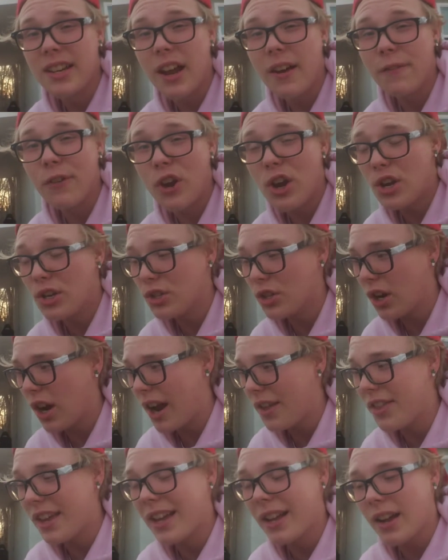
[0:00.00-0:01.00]
not very sure.
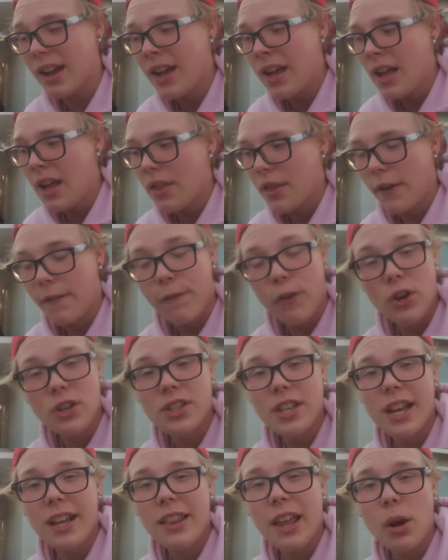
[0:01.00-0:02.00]
I think the
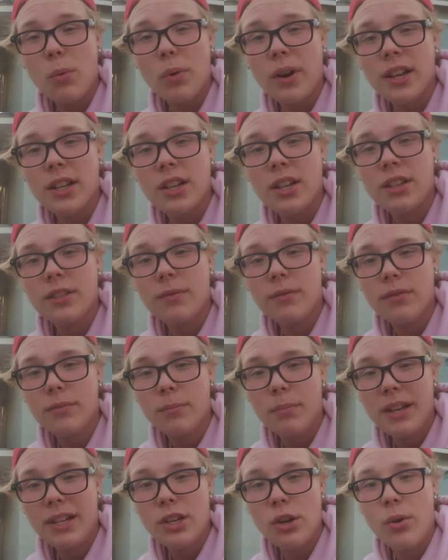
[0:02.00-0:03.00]
first thing that we're gonna
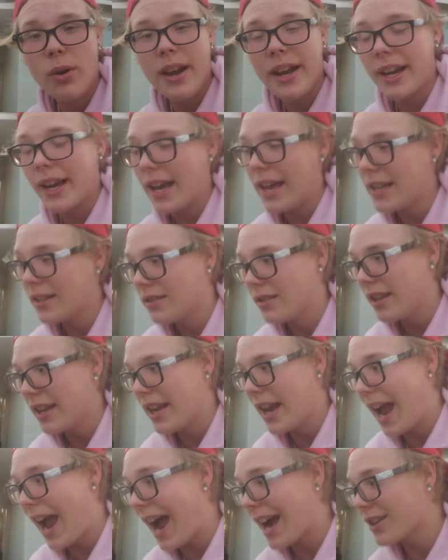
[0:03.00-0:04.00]
be doing is
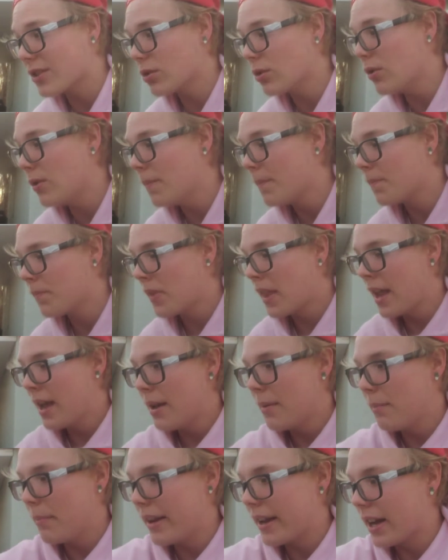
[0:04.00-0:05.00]
the axle,
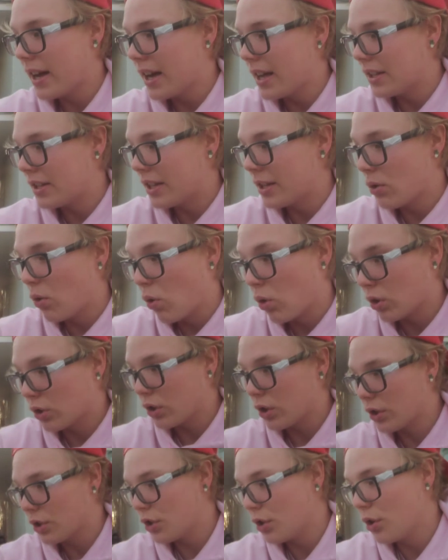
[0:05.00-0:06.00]
because in
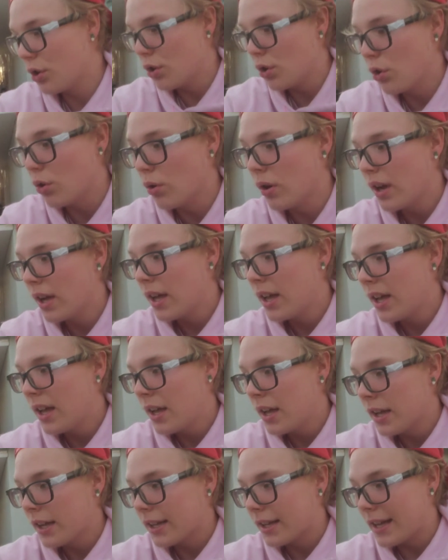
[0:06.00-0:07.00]
order to
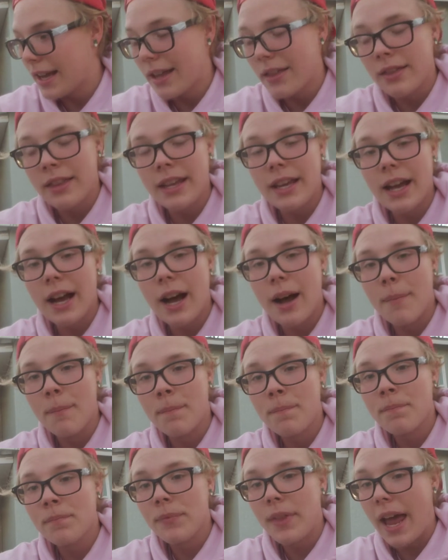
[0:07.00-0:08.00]
get the
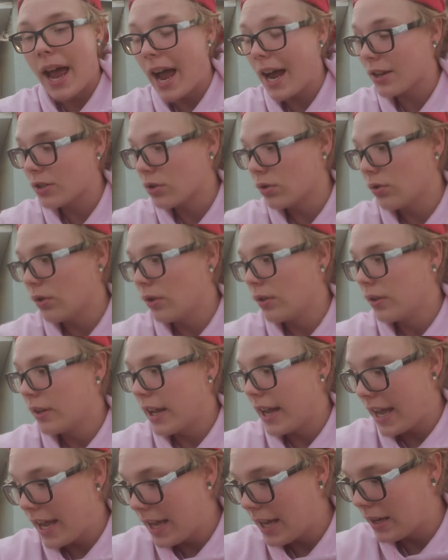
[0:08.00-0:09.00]
axle
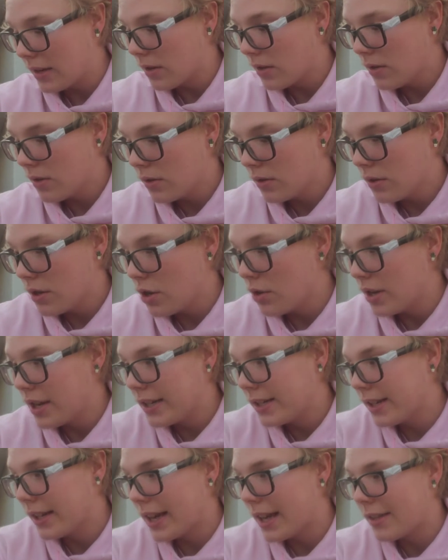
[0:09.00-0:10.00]
in, you
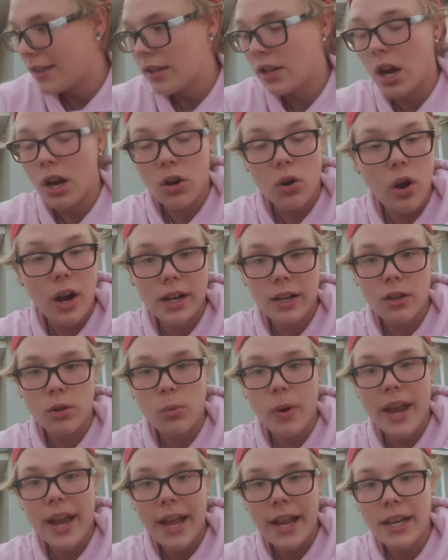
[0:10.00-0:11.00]
need to get the knuckle out of the
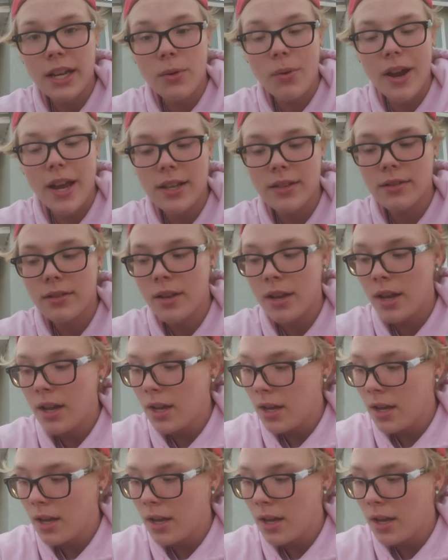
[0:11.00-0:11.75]
way anyways.